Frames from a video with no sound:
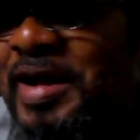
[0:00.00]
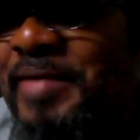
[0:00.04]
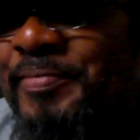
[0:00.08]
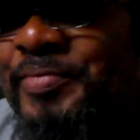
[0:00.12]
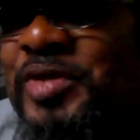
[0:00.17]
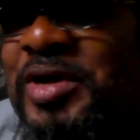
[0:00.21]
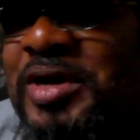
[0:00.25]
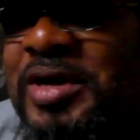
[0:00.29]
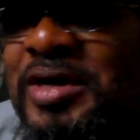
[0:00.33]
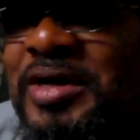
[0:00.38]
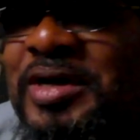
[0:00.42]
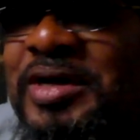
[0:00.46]

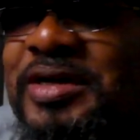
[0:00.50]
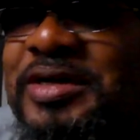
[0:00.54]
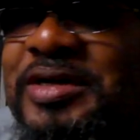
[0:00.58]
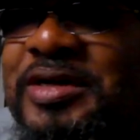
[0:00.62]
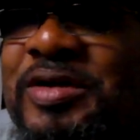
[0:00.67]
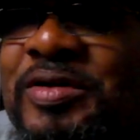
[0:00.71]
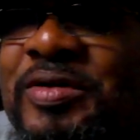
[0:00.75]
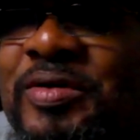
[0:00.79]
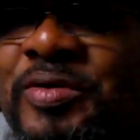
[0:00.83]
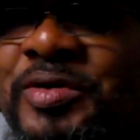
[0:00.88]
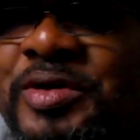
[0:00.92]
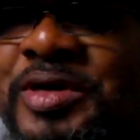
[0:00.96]
You know, he keeps
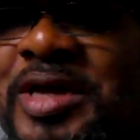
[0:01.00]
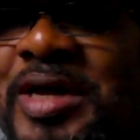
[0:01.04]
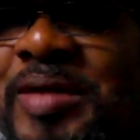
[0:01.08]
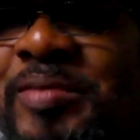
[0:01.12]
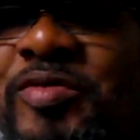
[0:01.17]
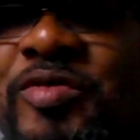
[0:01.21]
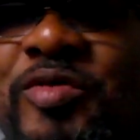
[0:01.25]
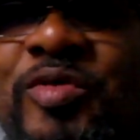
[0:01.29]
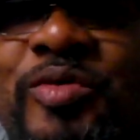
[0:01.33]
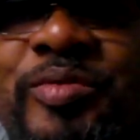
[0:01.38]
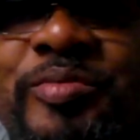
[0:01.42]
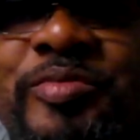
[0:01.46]
to
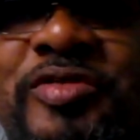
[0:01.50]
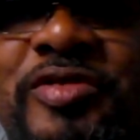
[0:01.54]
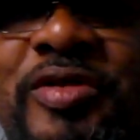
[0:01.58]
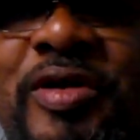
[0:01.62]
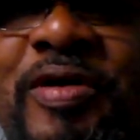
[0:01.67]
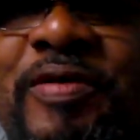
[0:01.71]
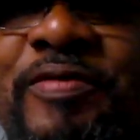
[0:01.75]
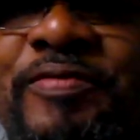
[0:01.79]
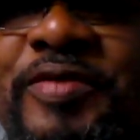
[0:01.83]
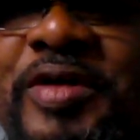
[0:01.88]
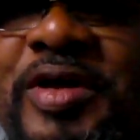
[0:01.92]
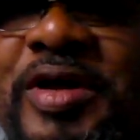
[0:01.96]
himself,
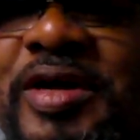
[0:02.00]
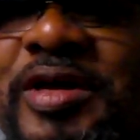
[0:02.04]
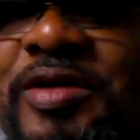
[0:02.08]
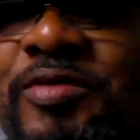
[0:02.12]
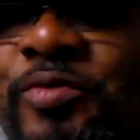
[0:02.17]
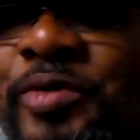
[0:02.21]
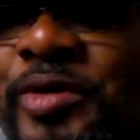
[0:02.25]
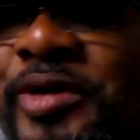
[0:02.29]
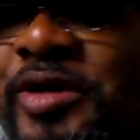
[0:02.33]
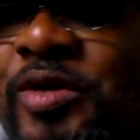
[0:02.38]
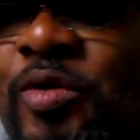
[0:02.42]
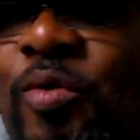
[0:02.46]
really
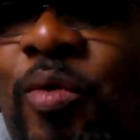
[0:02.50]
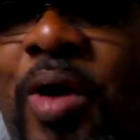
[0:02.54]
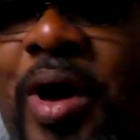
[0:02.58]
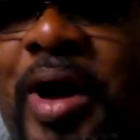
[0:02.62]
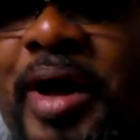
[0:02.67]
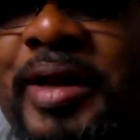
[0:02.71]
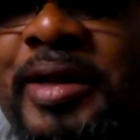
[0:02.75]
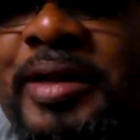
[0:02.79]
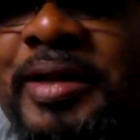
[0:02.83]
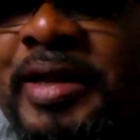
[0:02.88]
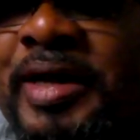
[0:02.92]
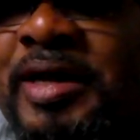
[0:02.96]
quiet, laid
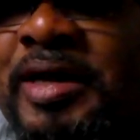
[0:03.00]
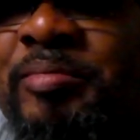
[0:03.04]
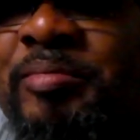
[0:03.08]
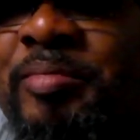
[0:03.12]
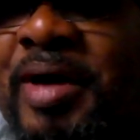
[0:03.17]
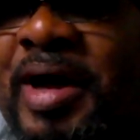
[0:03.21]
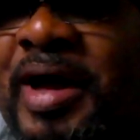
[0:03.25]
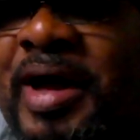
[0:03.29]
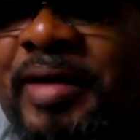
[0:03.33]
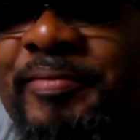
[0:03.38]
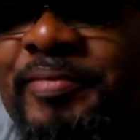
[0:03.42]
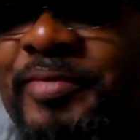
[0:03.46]
back.
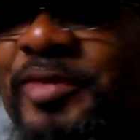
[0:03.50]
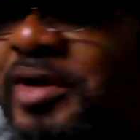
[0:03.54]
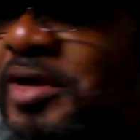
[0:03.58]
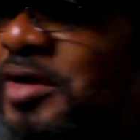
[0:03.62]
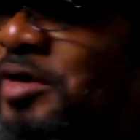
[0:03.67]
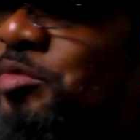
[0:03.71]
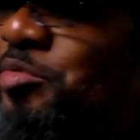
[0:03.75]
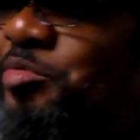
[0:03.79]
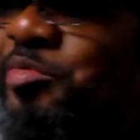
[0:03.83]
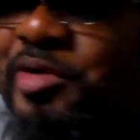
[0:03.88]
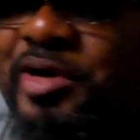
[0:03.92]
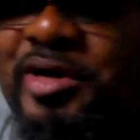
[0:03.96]
But
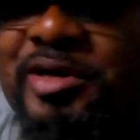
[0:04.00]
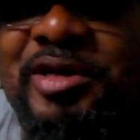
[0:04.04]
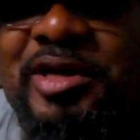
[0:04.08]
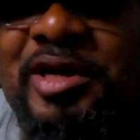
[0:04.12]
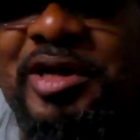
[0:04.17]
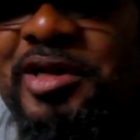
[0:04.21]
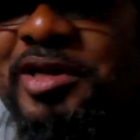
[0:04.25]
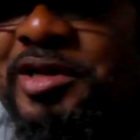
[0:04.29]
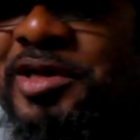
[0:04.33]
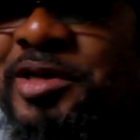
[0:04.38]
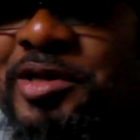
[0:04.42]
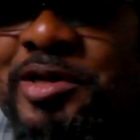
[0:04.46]

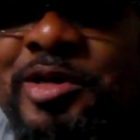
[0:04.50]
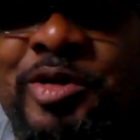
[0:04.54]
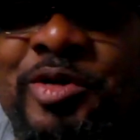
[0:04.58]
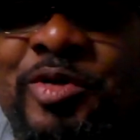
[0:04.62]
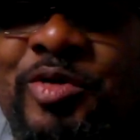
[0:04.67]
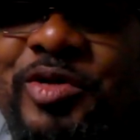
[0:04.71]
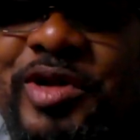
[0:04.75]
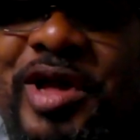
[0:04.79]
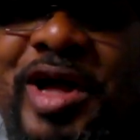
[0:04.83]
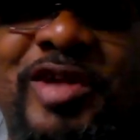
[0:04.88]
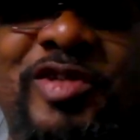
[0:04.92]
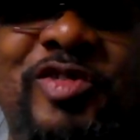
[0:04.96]
dude got
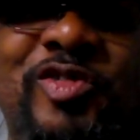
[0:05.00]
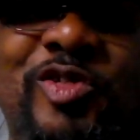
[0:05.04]
jokes for